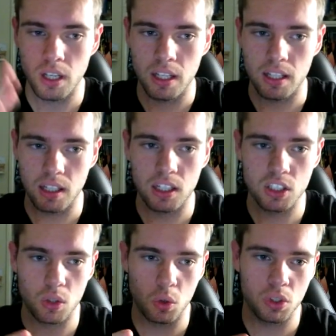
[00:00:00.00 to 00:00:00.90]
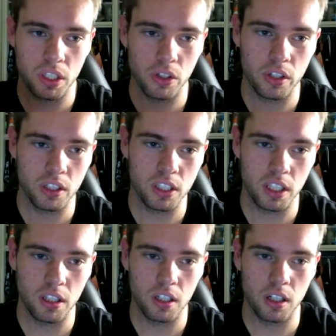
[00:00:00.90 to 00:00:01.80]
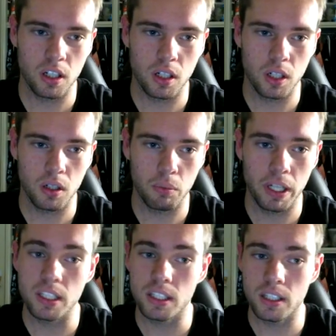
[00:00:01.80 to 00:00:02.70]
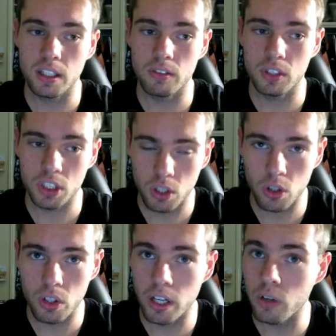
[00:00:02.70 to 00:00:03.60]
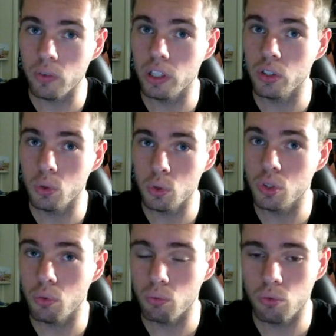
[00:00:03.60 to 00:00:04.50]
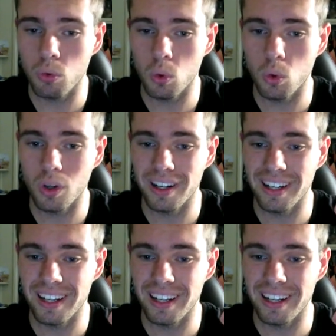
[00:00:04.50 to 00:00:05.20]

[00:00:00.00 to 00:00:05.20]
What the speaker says: the large claws that you can see are basically for show. They don't really use them for